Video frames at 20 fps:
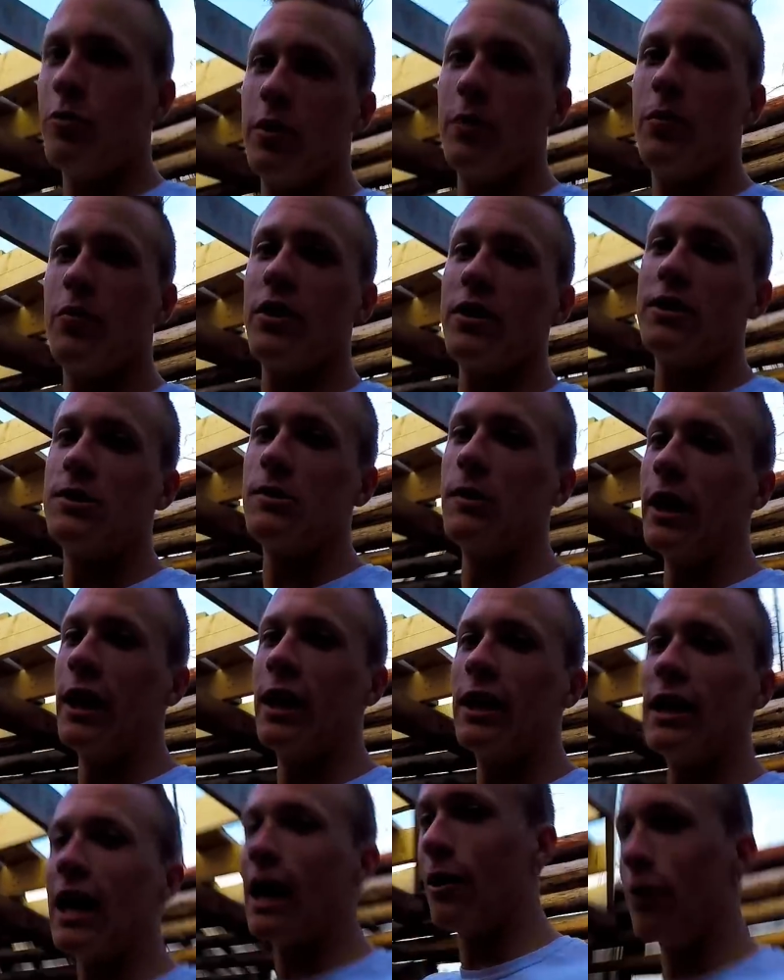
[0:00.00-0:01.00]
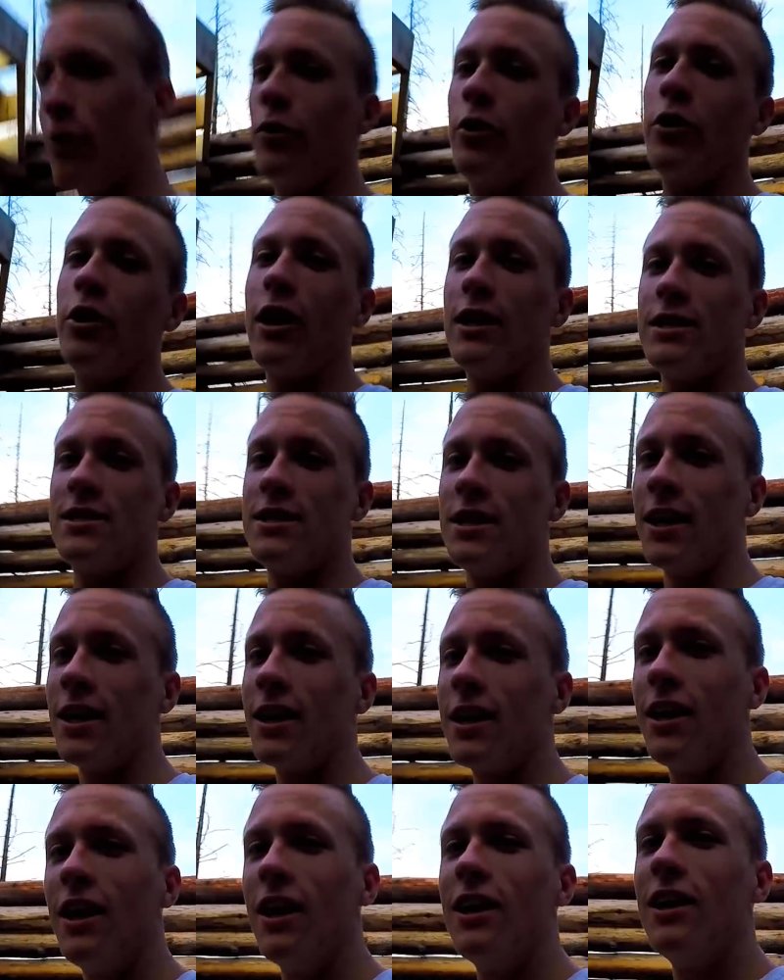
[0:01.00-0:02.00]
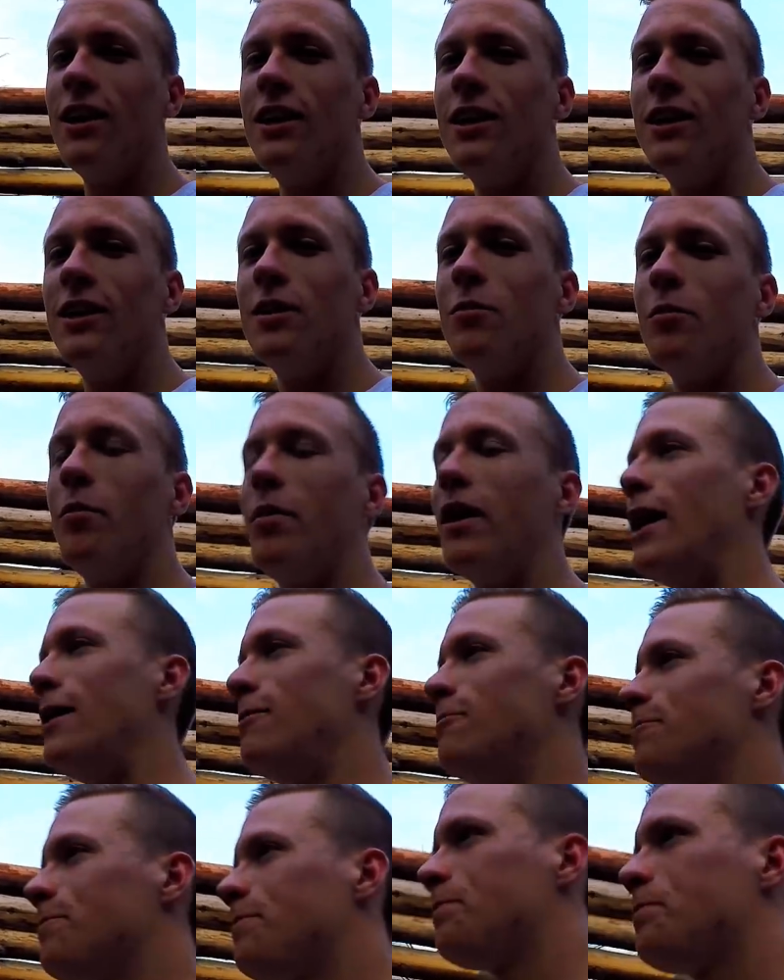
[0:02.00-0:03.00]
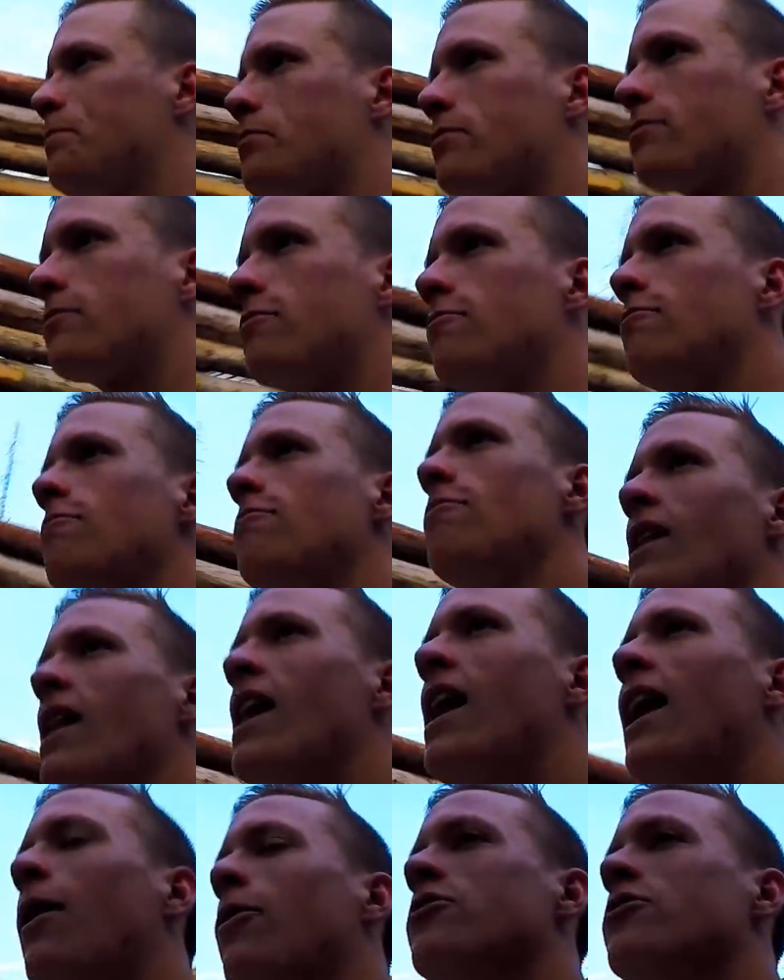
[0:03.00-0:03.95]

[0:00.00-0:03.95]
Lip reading: would be pretty sweet. I don't know what you guys think, but I